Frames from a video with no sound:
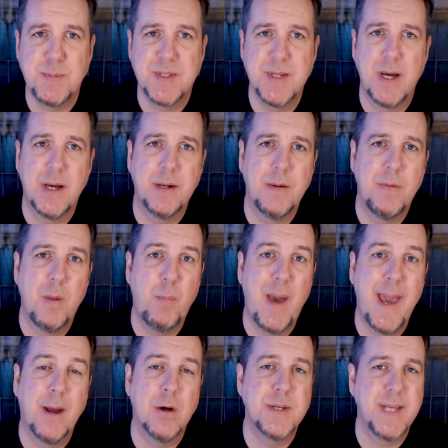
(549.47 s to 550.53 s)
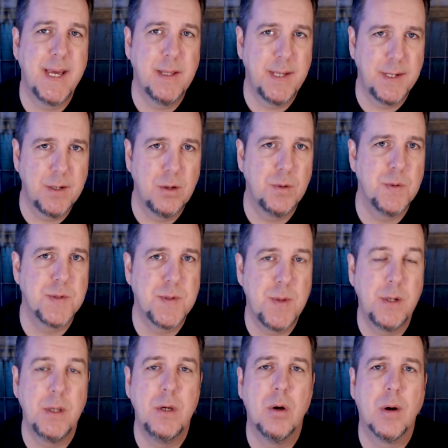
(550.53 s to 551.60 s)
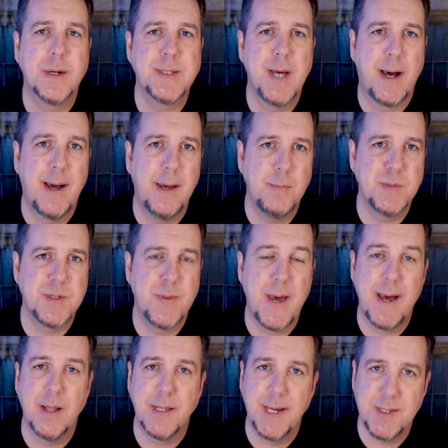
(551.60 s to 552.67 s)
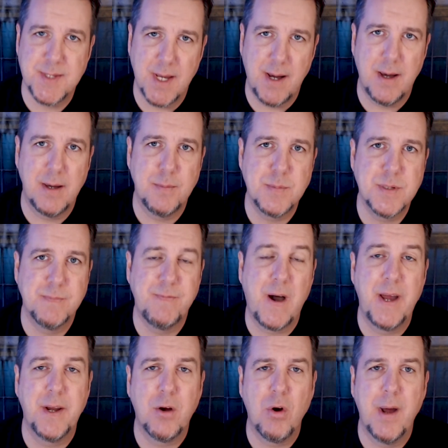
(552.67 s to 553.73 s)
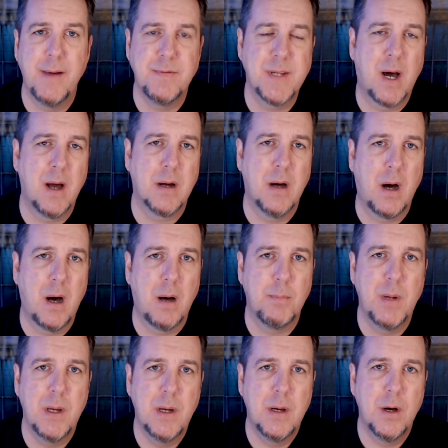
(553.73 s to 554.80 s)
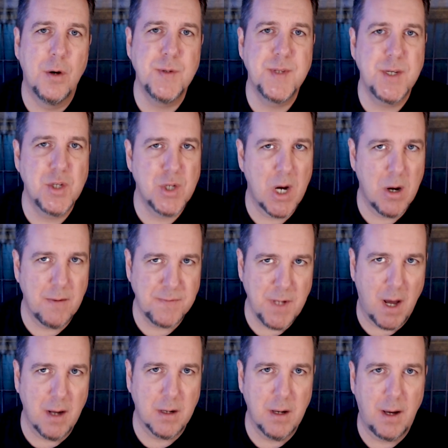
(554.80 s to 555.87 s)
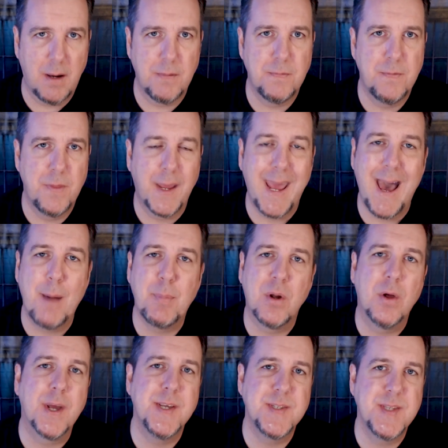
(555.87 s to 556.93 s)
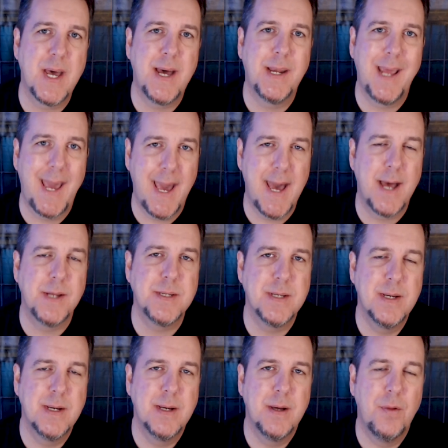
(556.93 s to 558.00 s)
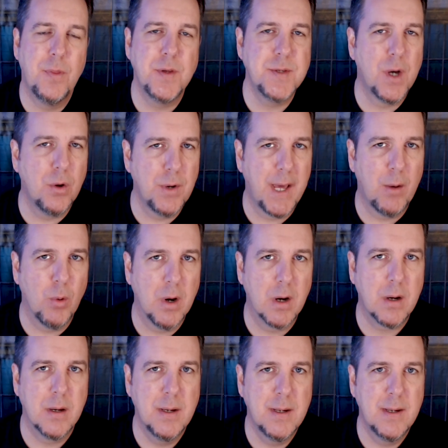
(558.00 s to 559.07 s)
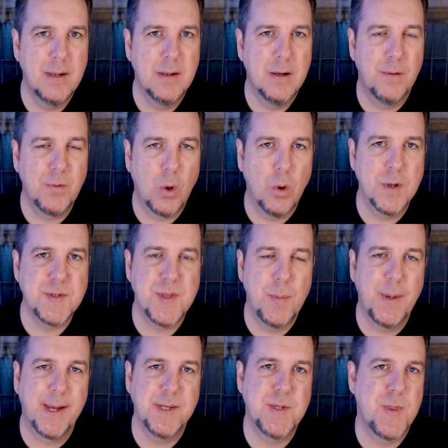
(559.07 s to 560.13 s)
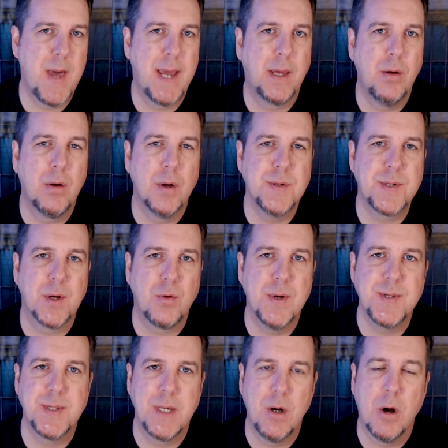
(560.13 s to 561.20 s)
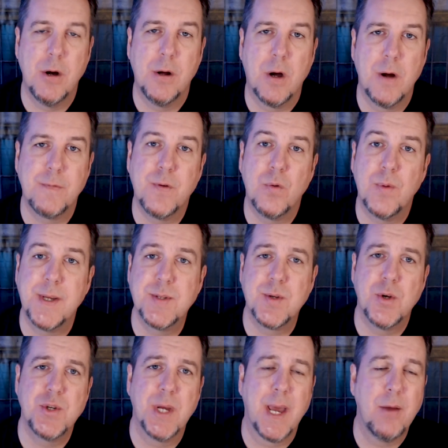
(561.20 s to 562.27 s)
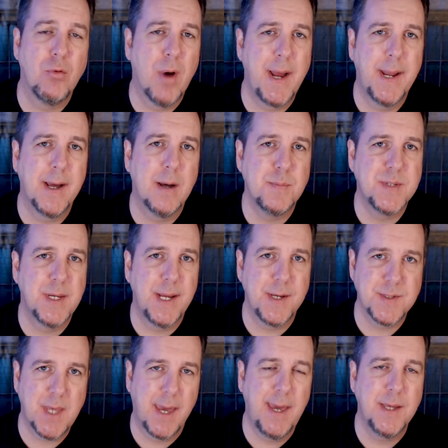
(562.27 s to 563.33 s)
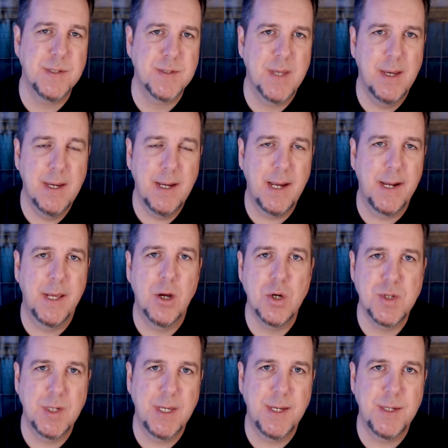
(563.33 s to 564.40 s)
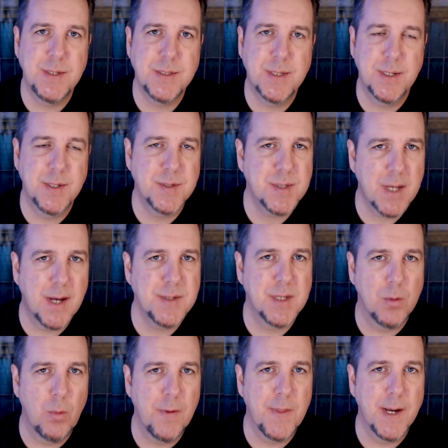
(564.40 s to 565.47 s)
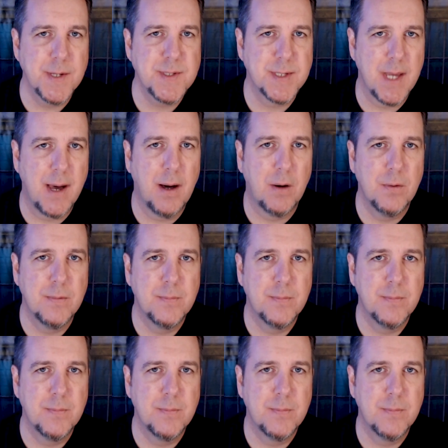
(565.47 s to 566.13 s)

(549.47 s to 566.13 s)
Sun, The Bangor Daily News, The New York Times, The LA Times, findagrave.com, ocsheriff.gov, The Capital Gazette, and The Doe Network. Of course, the biggest thank you goes to Christy Arnhart for researching and writing up today's case, and here she is to discuss it with us now.